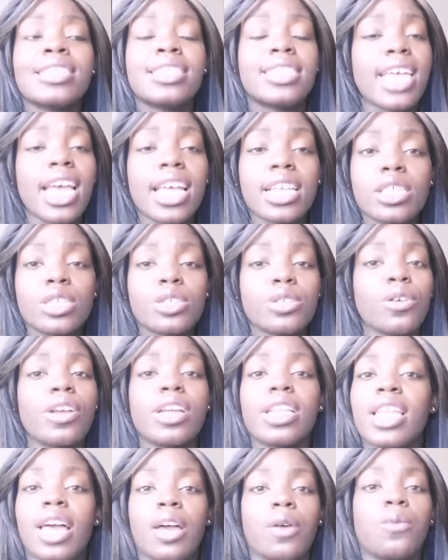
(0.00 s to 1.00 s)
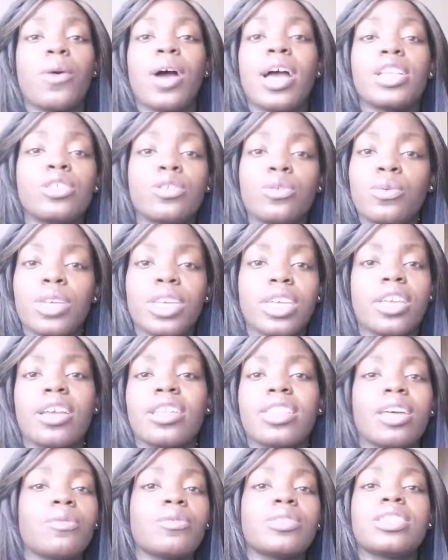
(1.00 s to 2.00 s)
Dead storyline. Why do we
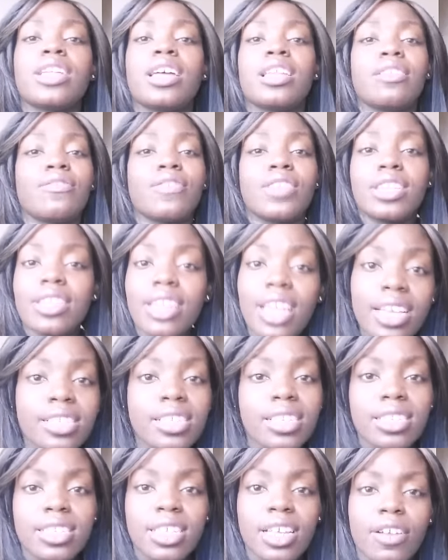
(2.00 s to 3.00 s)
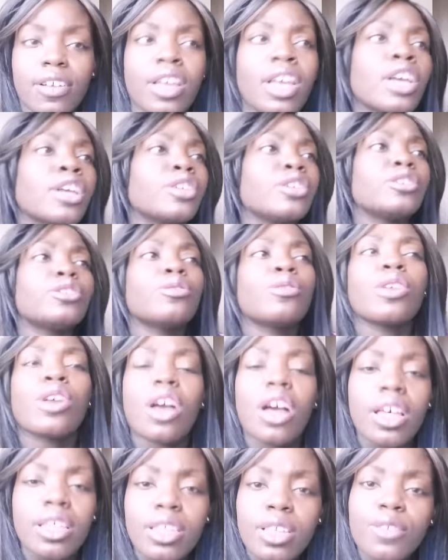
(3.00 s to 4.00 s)
care? That was not even necessary. You're
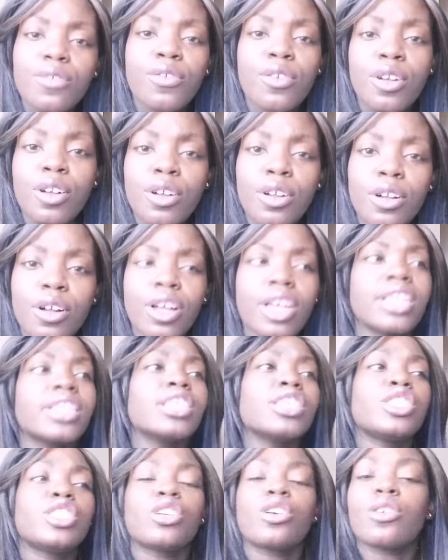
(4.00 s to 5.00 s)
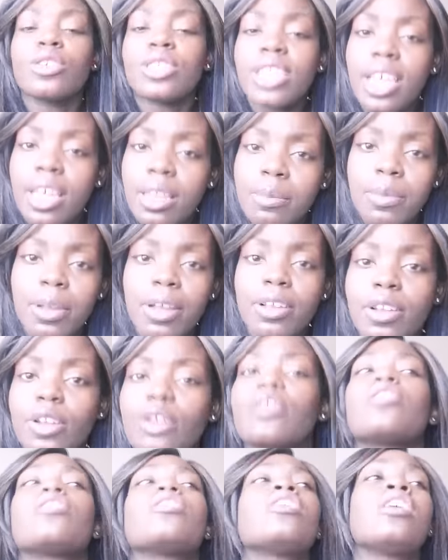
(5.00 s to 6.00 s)
doing all this for a girl, and then she goes ahead and marry
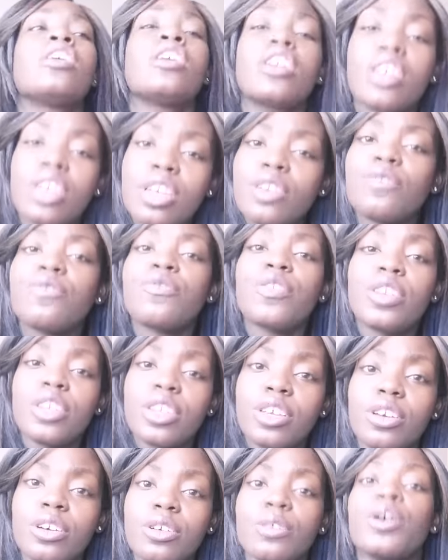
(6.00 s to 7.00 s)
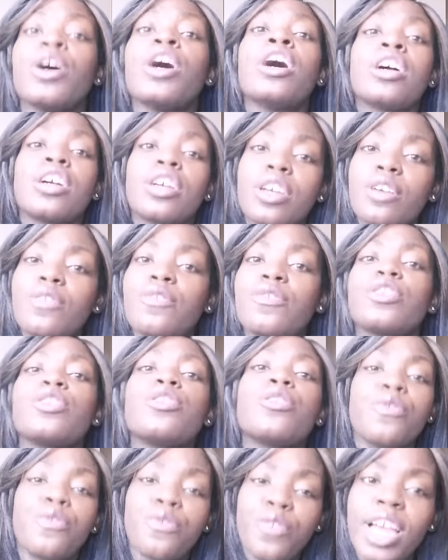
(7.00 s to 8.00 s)
Earl. Good for you. Good for
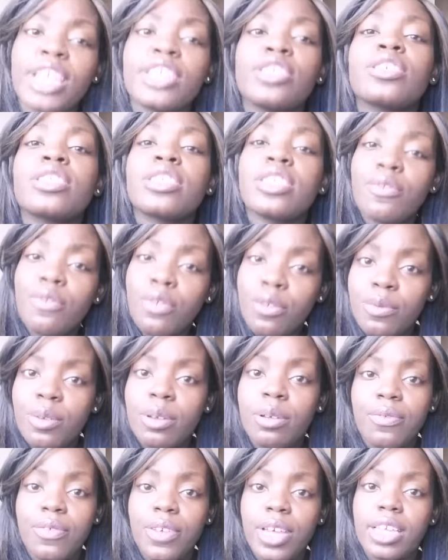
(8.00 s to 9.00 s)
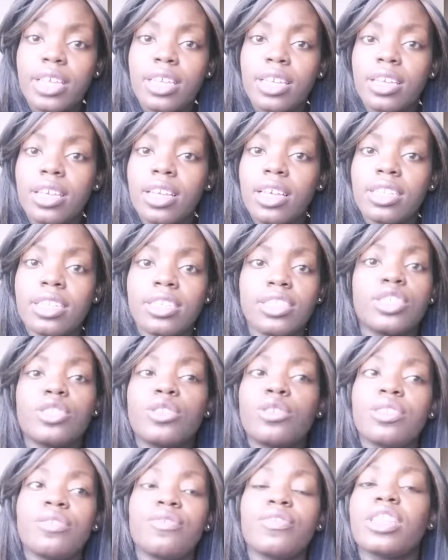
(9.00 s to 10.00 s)
you. Find yourself a real Viking, honey.
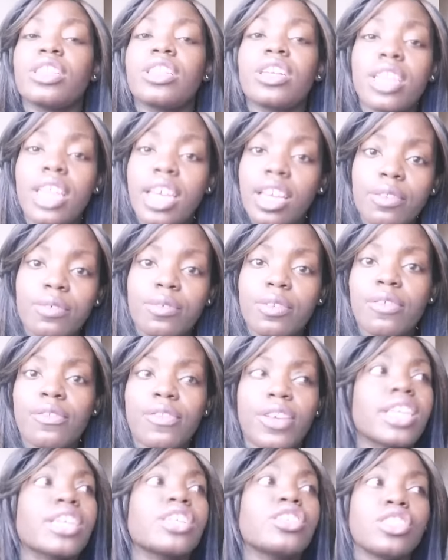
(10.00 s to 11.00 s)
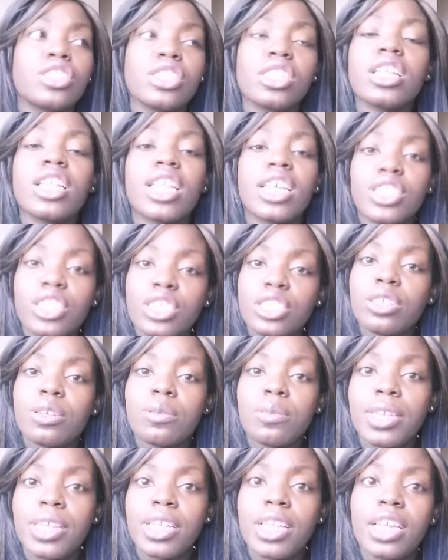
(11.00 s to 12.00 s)
She don't even look like a real Viking. She looked like she should
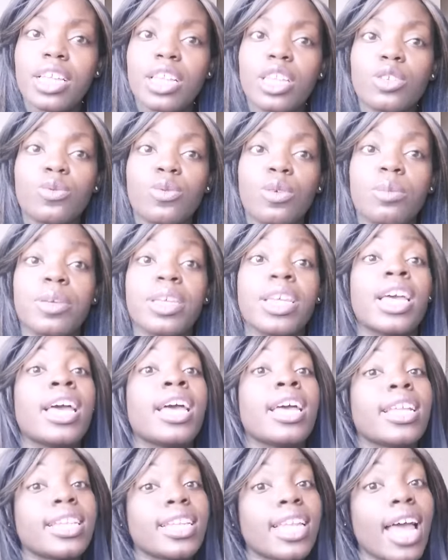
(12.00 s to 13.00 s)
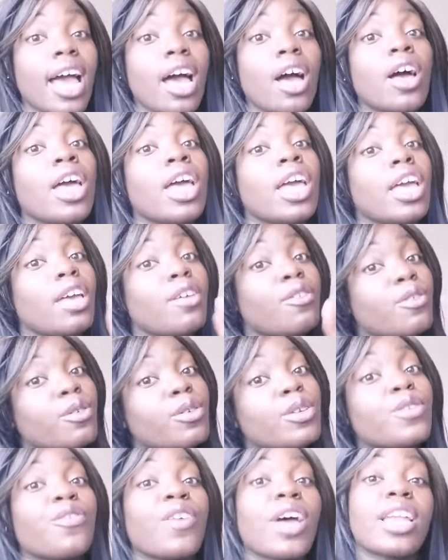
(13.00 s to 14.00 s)
have been an English woman. Now, if he
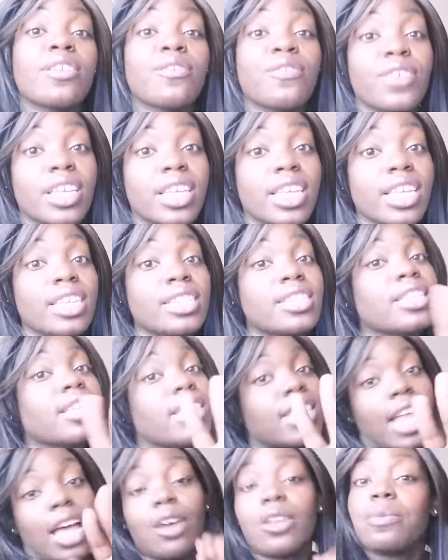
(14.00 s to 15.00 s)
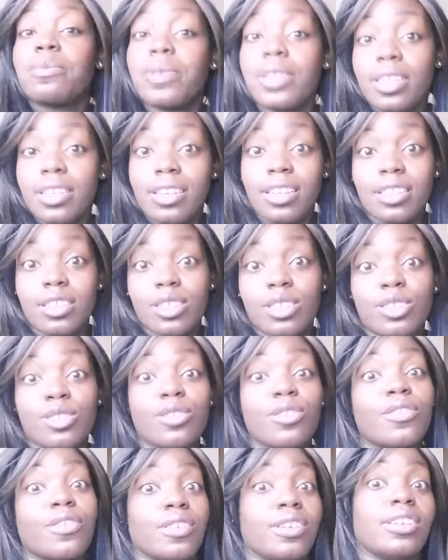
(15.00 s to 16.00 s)
was fighting for Gisela, that would have been another
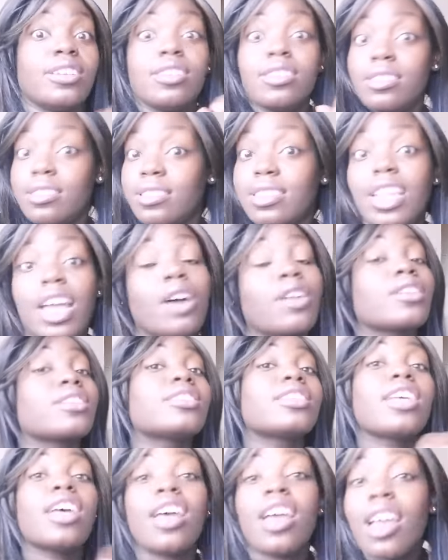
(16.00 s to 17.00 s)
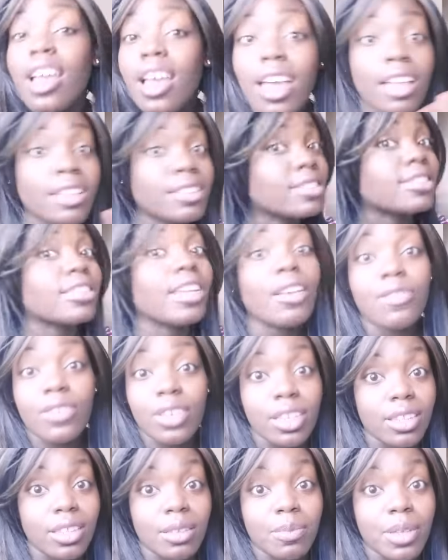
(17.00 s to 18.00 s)
story. That would have
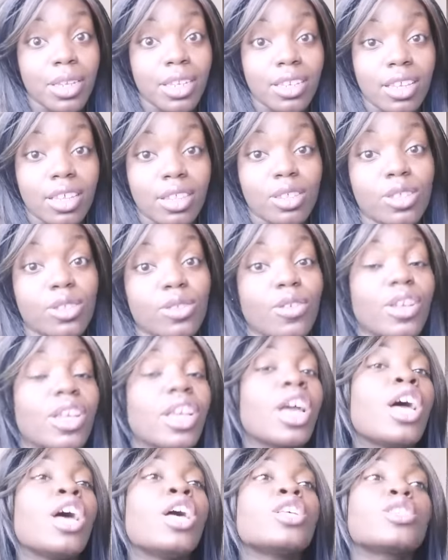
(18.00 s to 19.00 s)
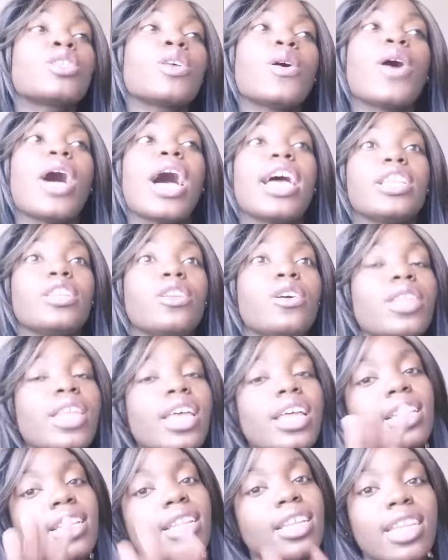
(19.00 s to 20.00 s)
definitely been another story. So I know
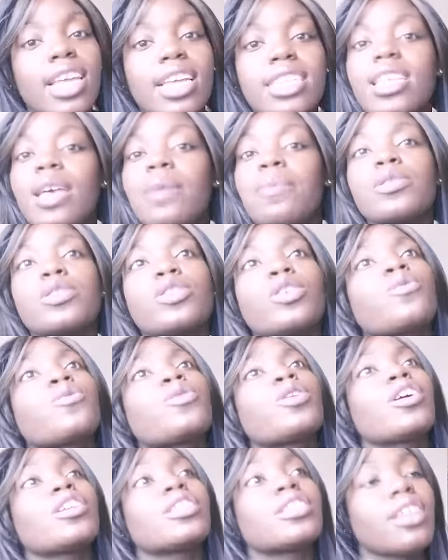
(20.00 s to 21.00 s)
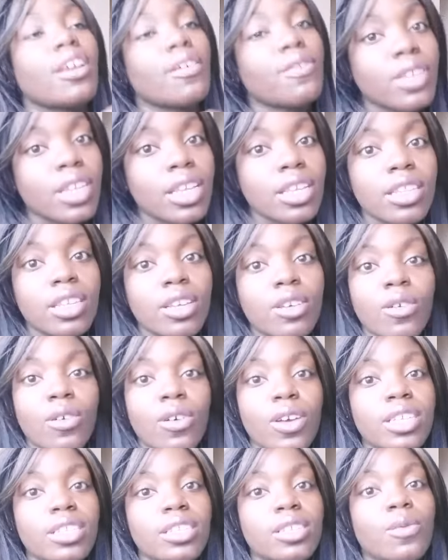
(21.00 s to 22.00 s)
that in the next episode we are definitely
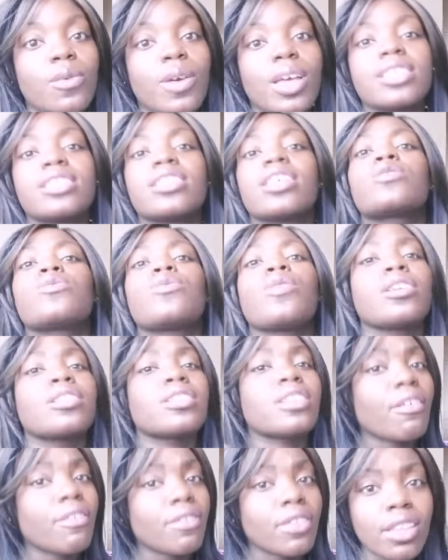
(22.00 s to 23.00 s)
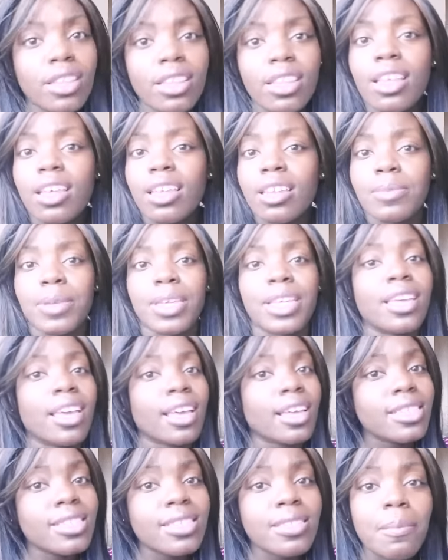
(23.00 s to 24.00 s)
going to Wessex. We are definitely going to be
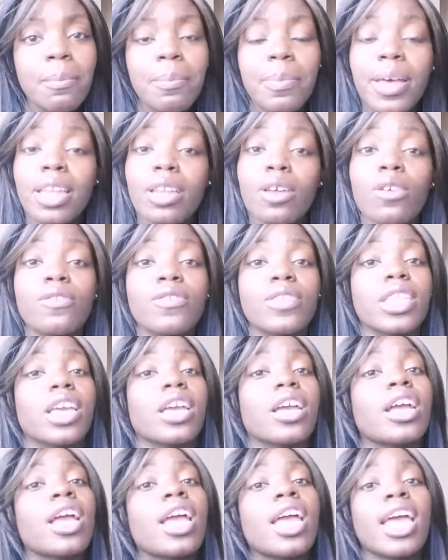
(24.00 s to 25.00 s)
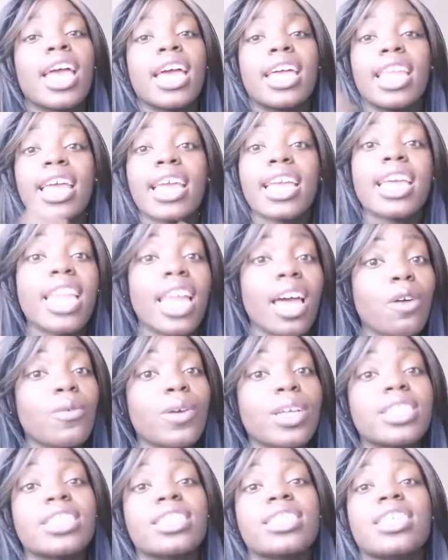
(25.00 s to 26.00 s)
kicking some butt over there, and I cannot
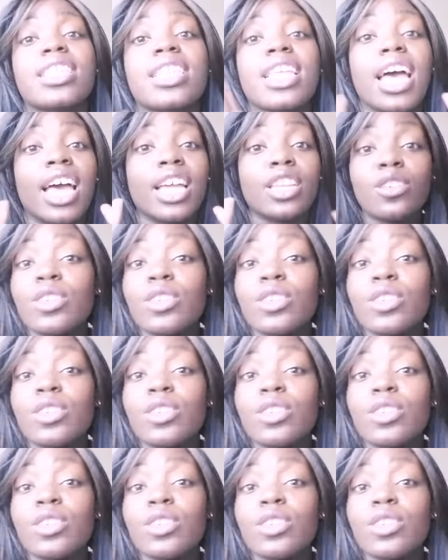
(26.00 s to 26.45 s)
wait to see that.